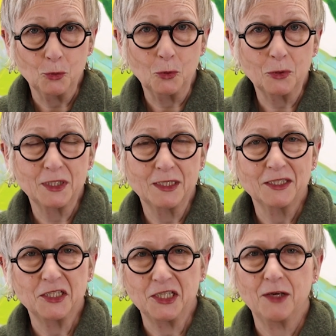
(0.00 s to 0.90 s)

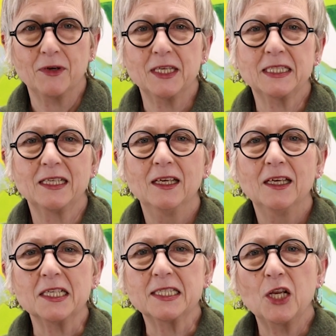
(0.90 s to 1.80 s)
Talks series,
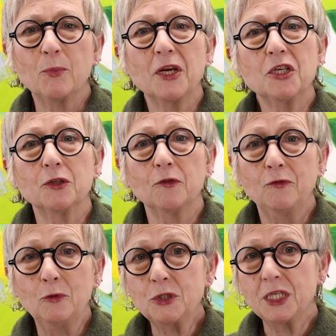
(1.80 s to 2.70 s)
a celebration
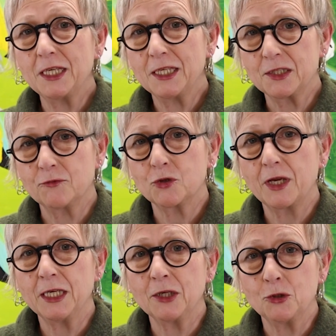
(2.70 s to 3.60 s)
of 40 years of
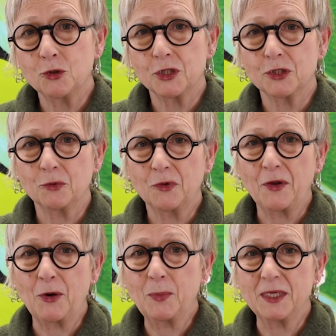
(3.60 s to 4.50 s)
training nutritional
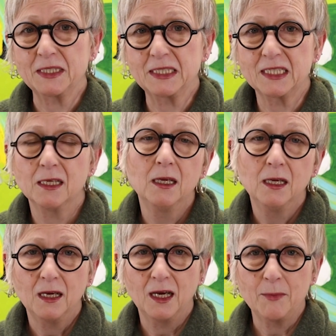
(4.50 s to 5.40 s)
therapists.
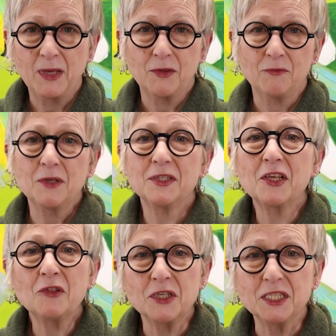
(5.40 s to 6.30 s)
I'm Heather
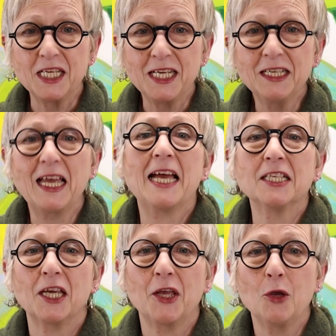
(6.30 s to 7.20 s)
Rosa, the Dean,
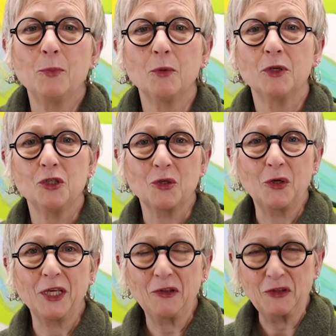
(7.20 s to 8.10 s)
and I hope you
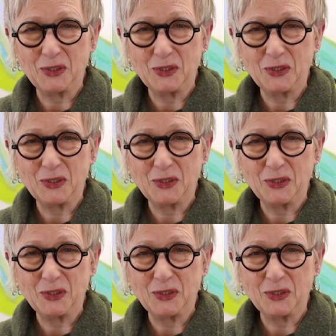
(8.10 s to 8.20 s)
enjoy